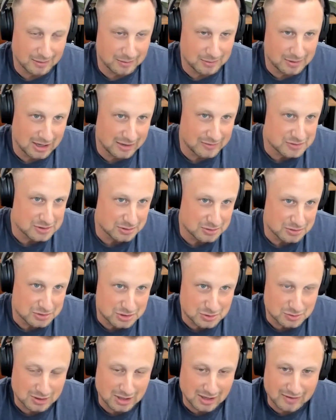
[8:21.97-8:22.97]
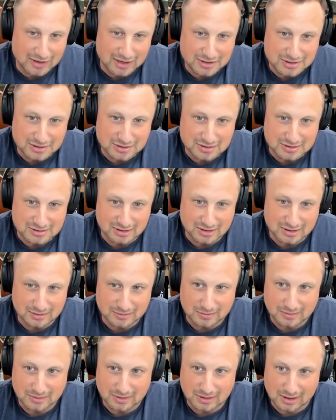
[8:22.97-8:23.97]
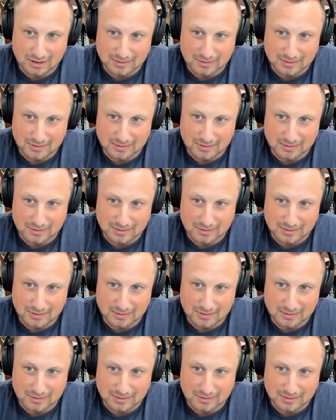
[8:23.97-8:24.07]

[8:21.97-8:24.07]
We have solutions, we have answers, and